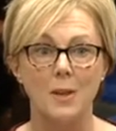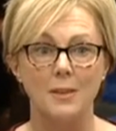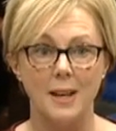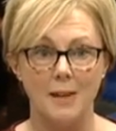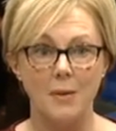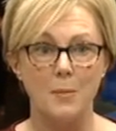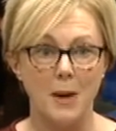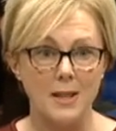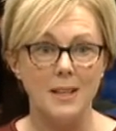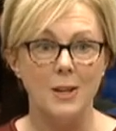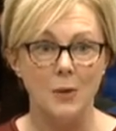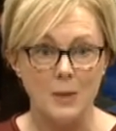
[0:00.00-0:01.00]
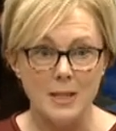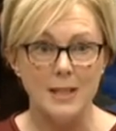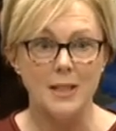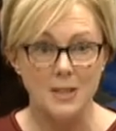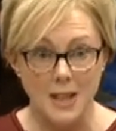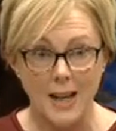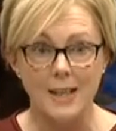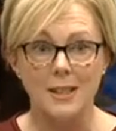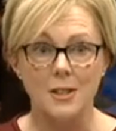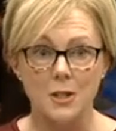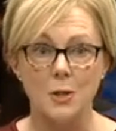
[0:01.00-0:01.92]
that everybody who is entitled